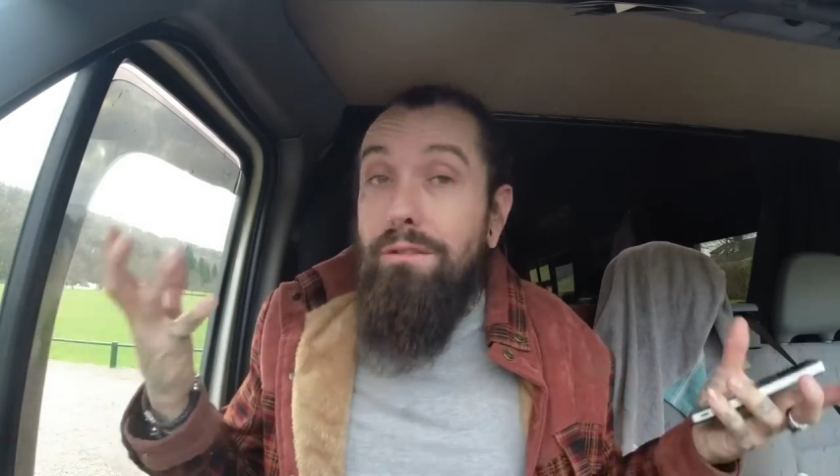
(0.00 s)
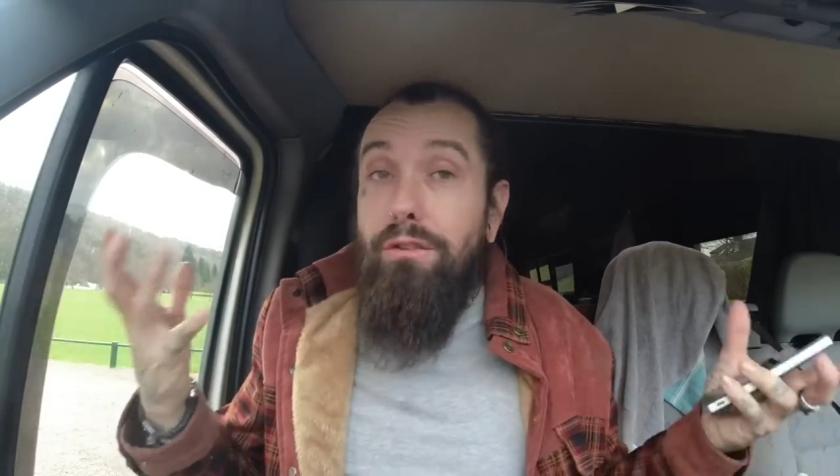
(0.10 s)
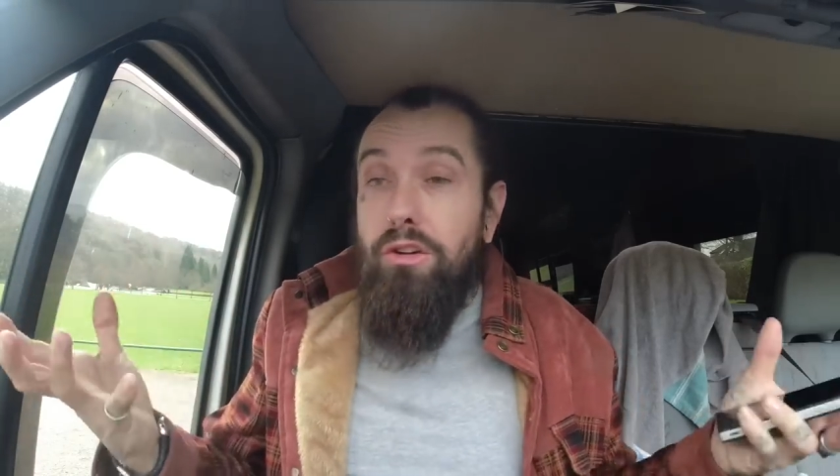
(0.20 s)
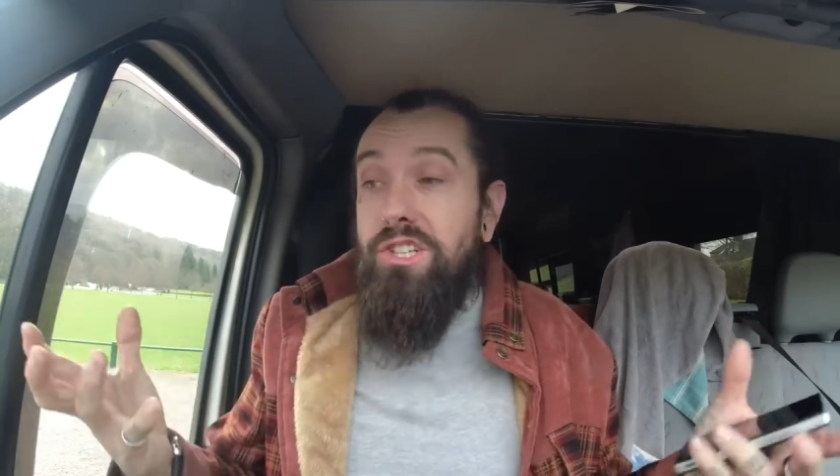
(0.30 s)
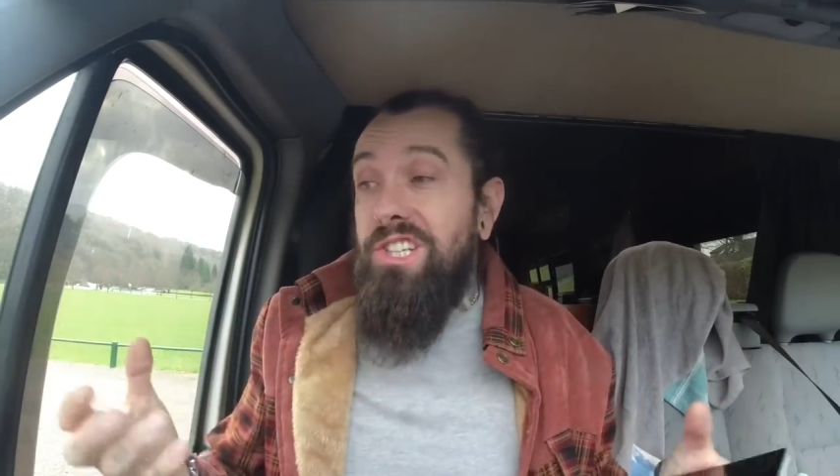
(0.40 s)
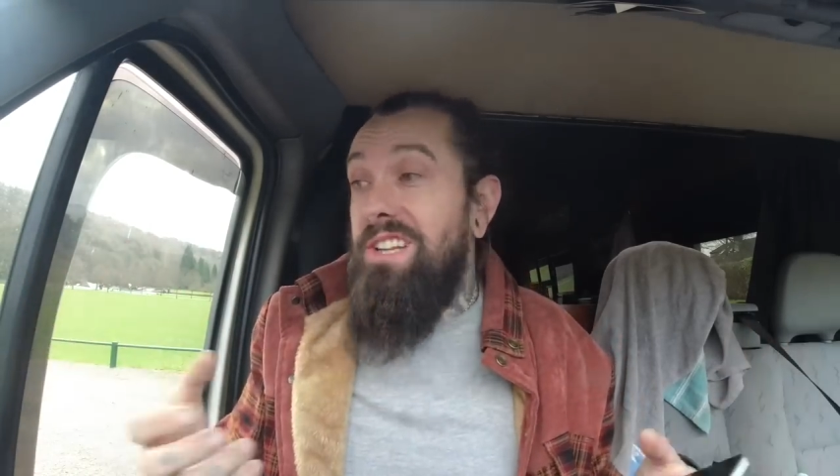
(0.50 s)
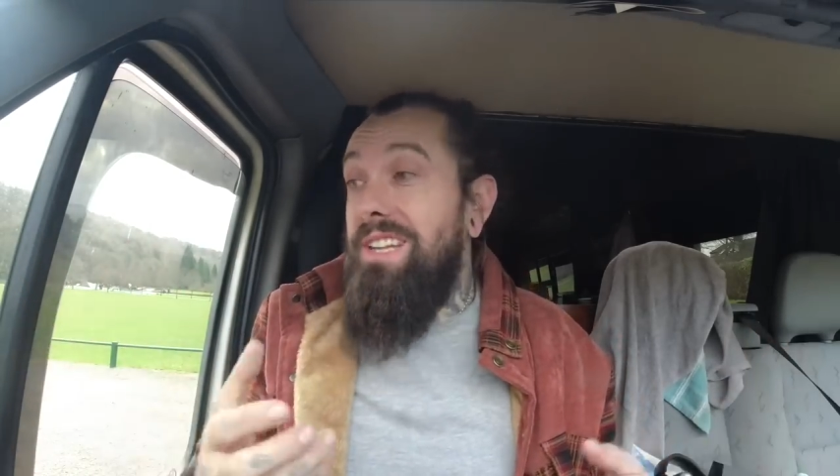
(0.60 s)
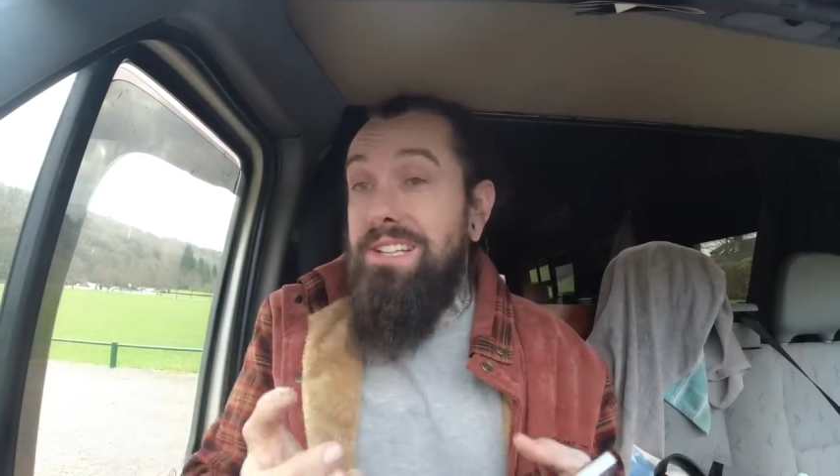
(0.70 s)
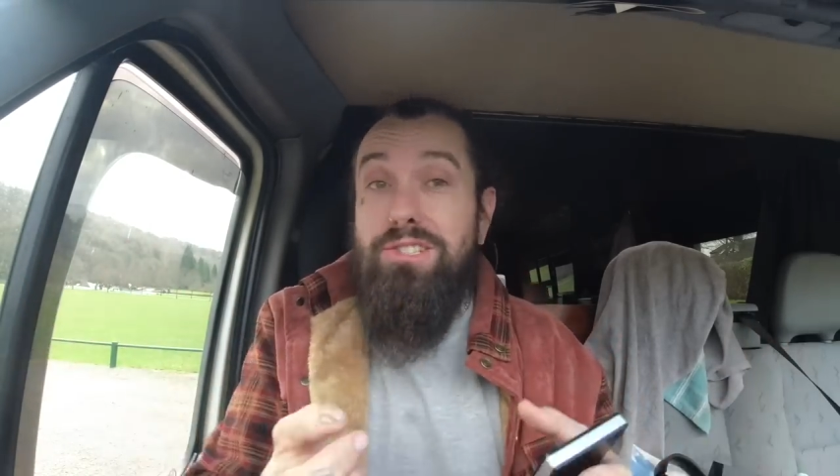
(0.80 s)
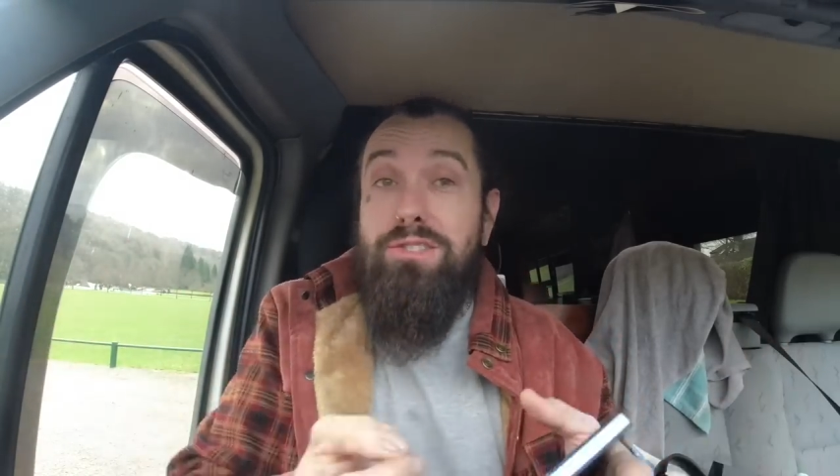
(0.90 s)
function, and
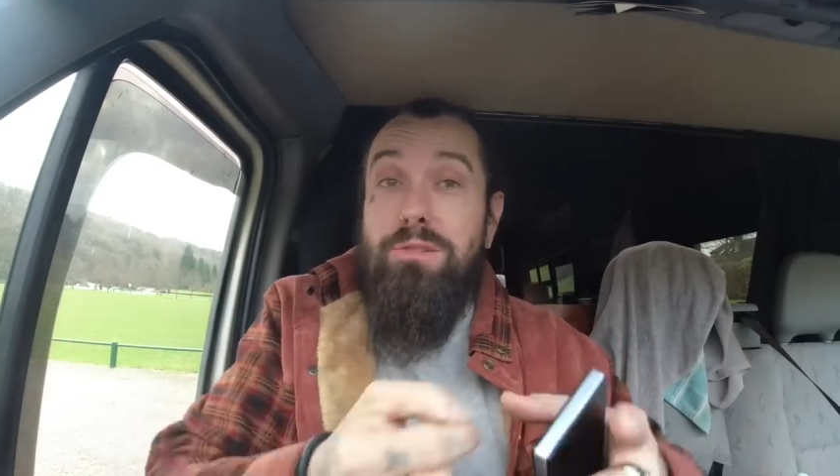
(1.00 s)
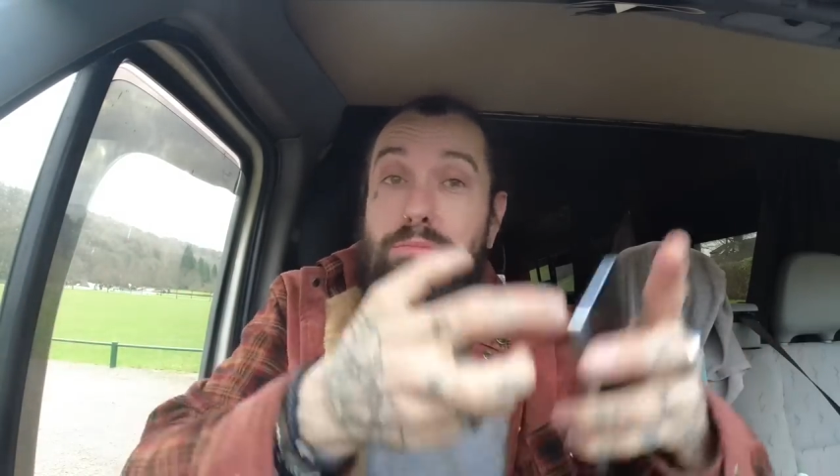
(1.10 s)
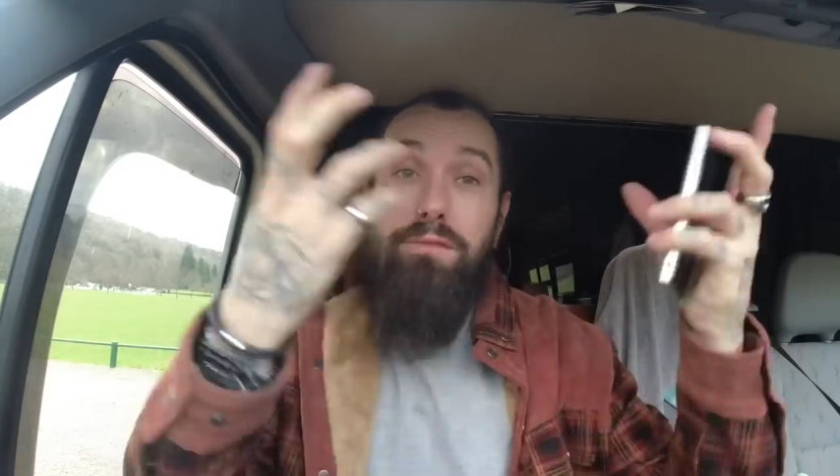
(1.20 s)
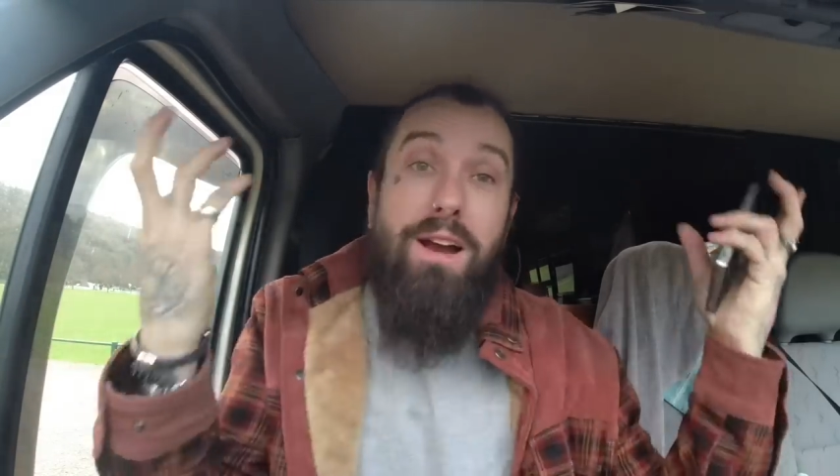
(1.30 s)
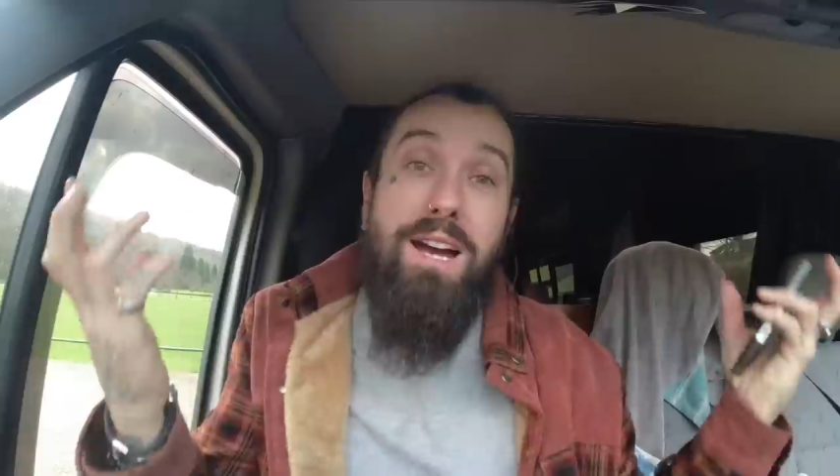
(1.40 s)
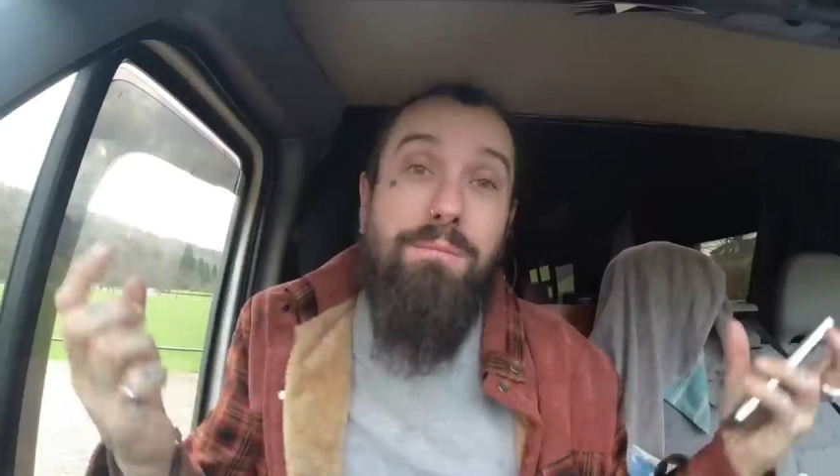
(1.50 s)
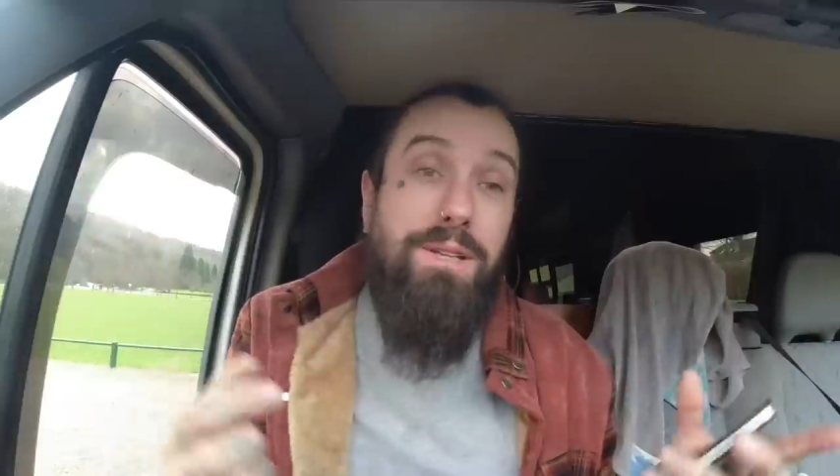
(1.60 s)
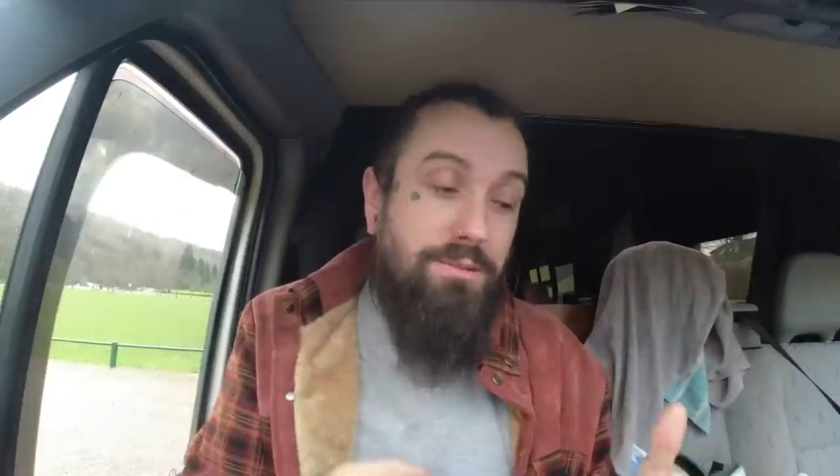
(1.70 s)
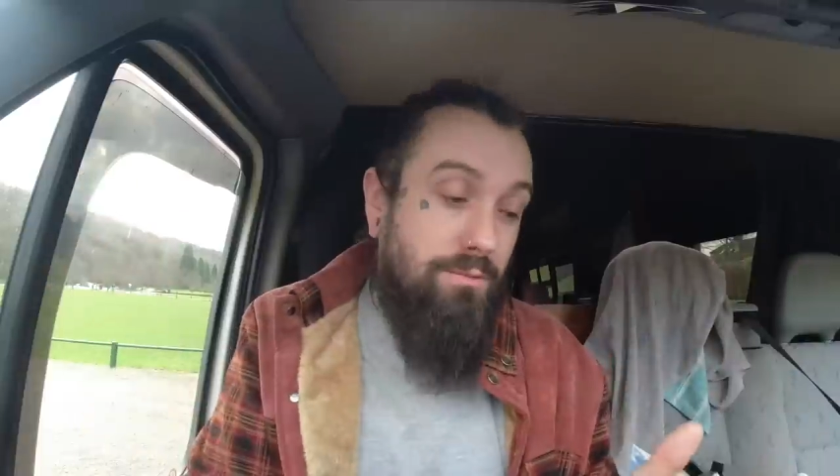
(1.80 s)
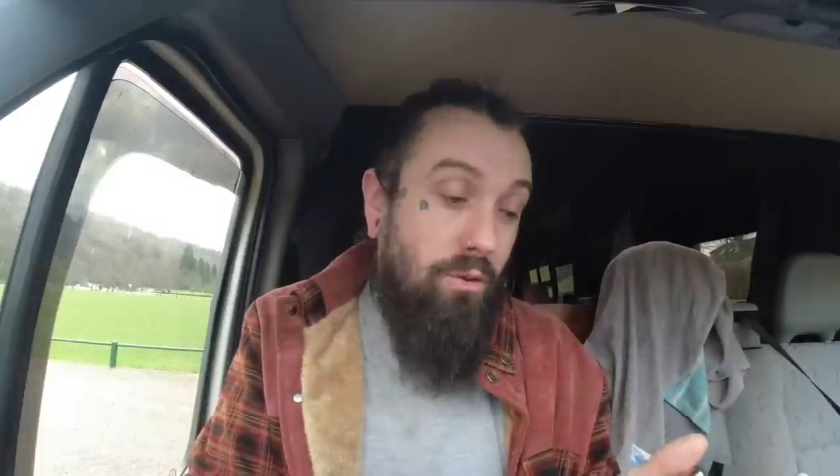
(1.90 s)
that's just to provide me
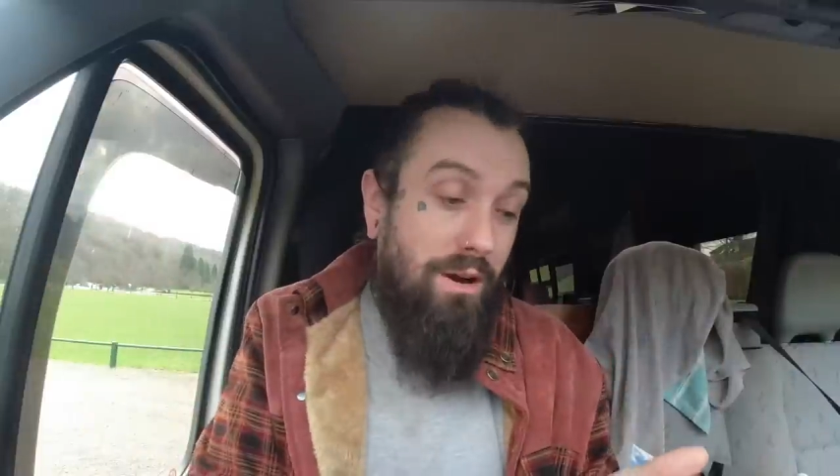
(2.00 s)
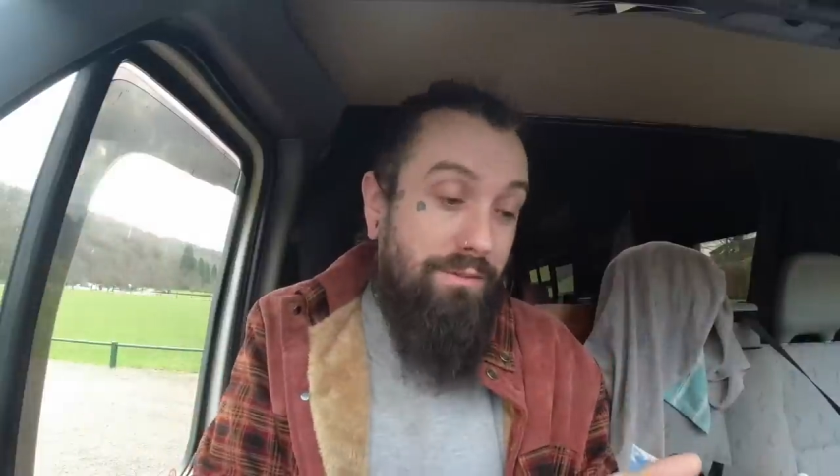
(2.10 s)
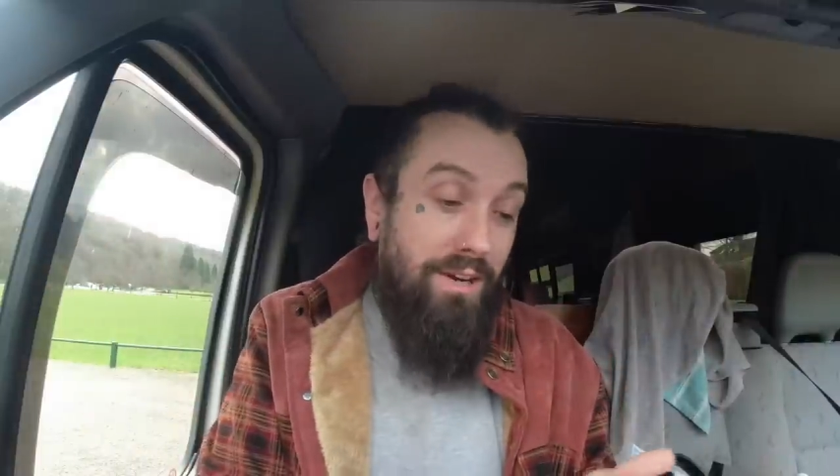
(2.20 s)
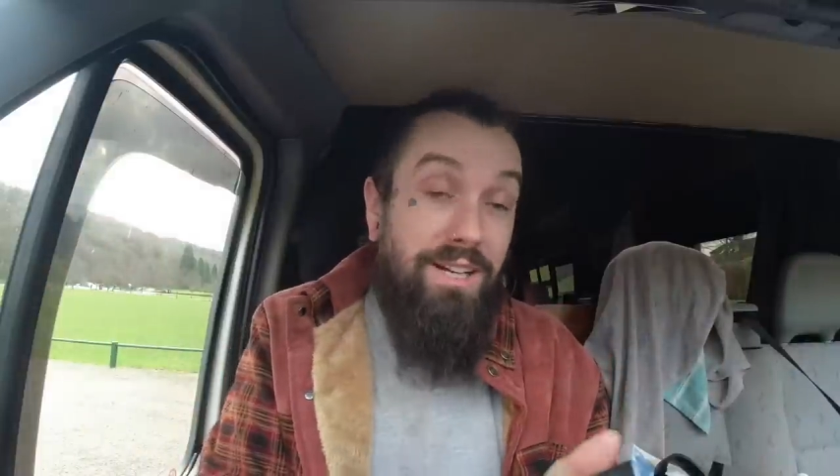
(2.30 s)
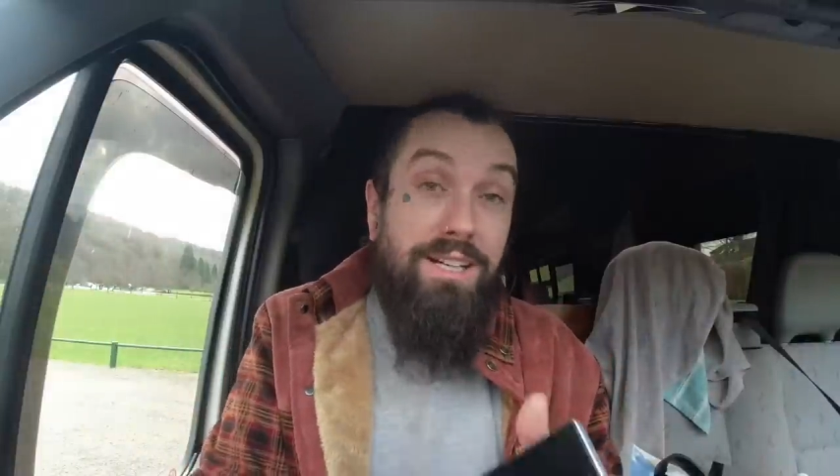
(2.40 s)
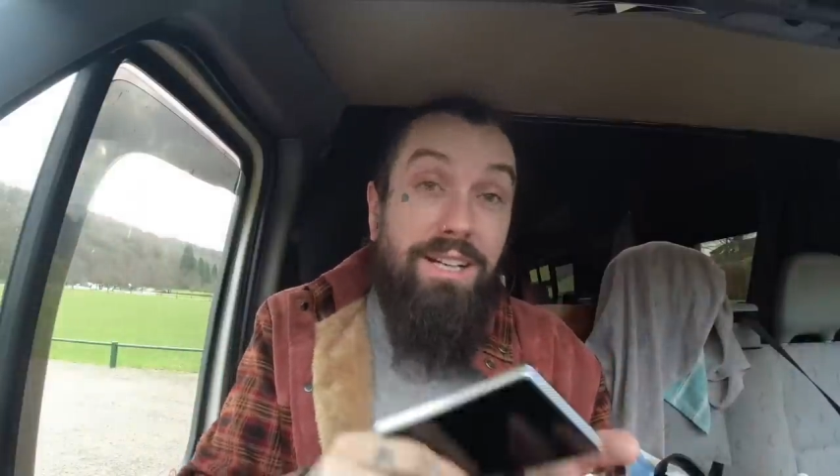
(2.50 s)
with some Wi-Fi.